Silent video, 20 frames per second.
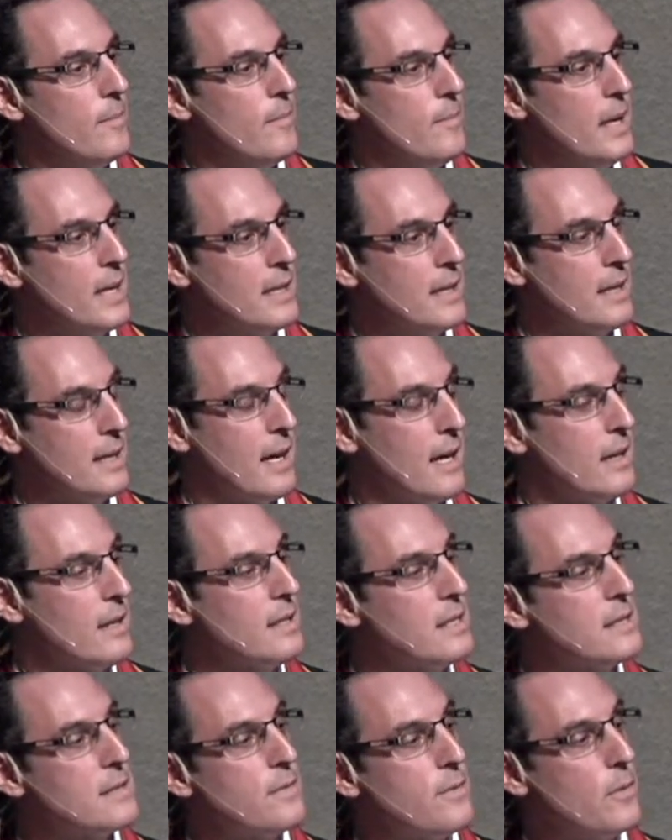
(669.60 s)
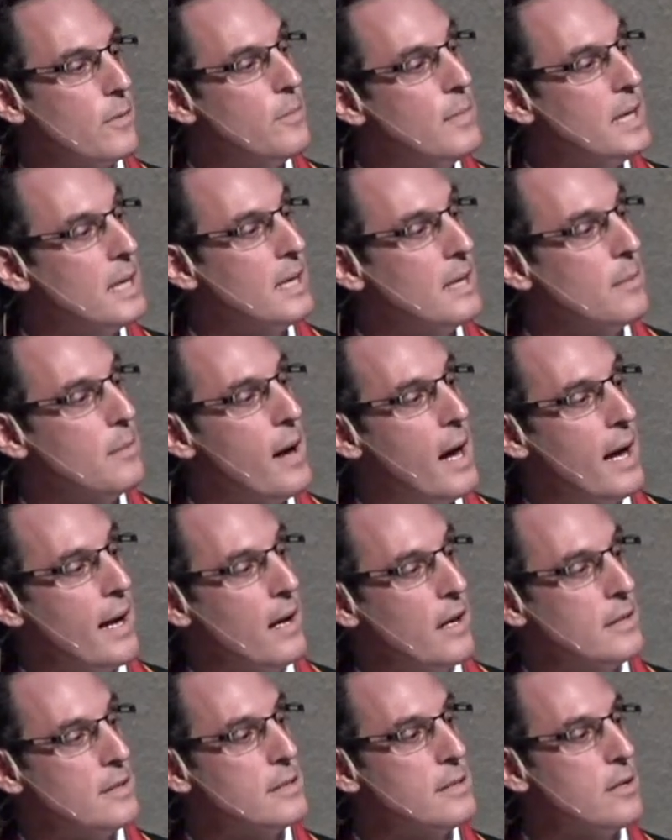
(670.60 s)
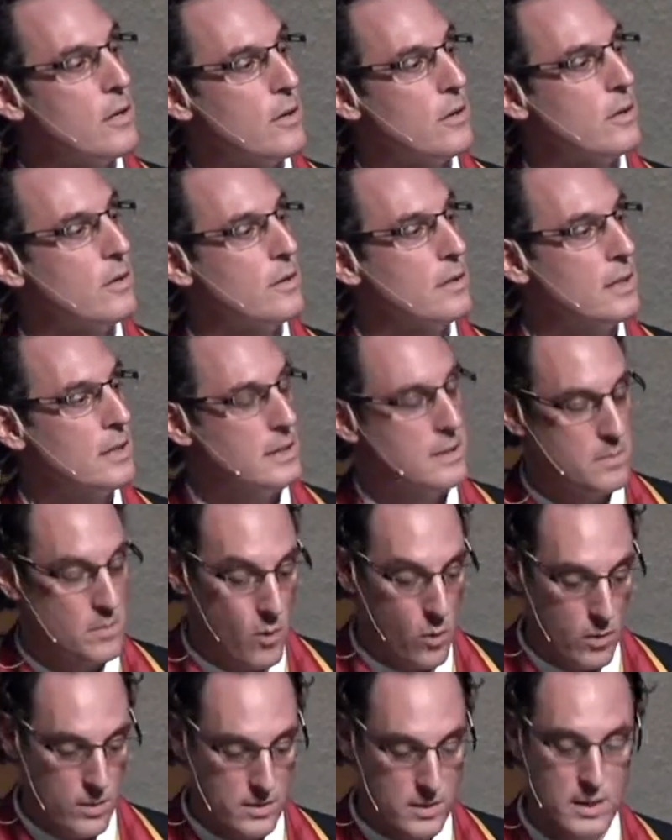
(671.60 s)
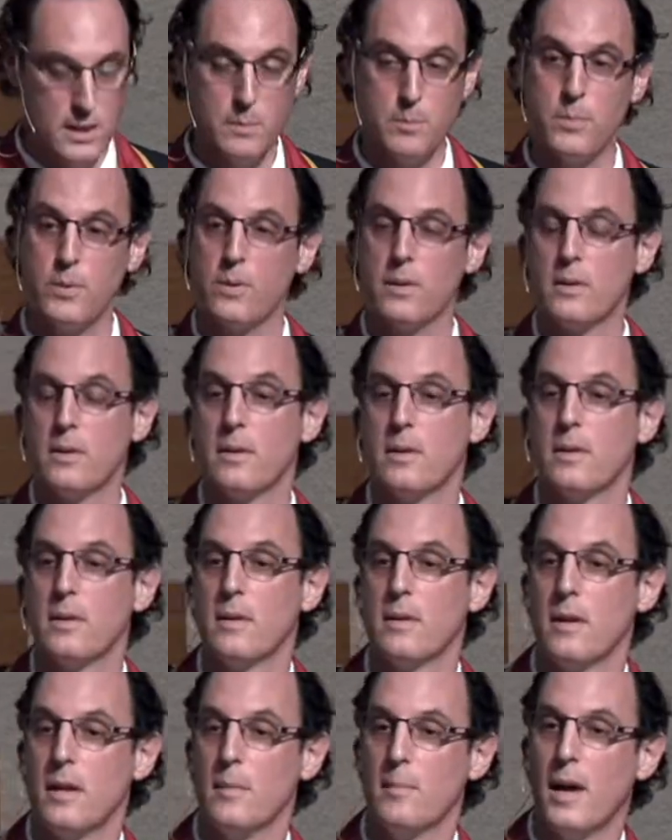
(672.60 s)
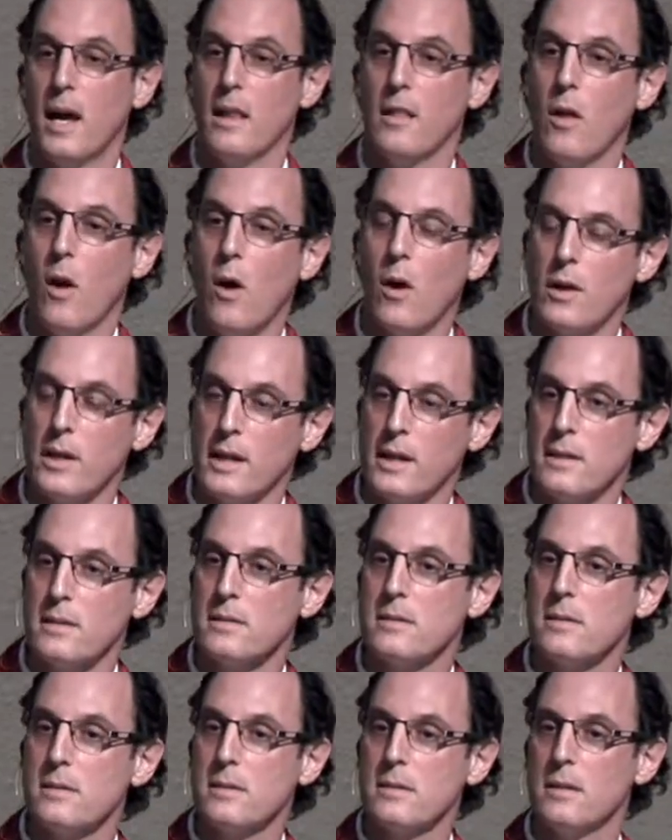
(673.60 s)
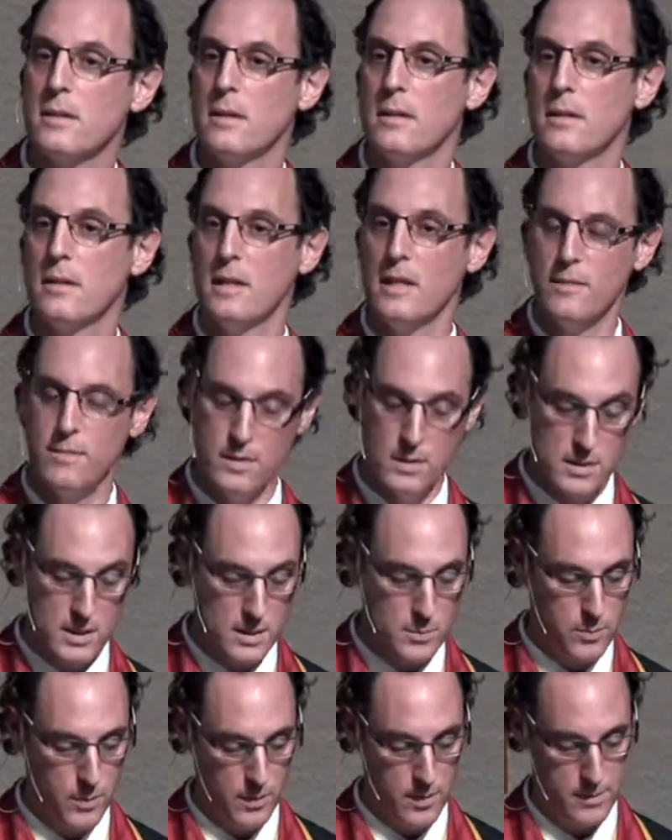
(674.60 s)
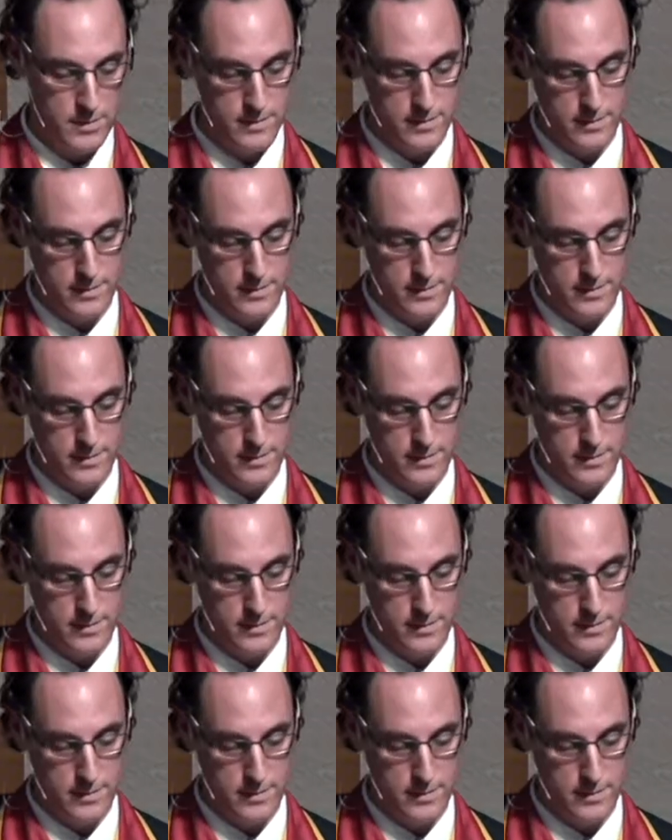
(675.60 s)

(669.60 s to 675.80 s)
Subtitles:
making, at least for me, my uncertainties more deep and my longings even deeper.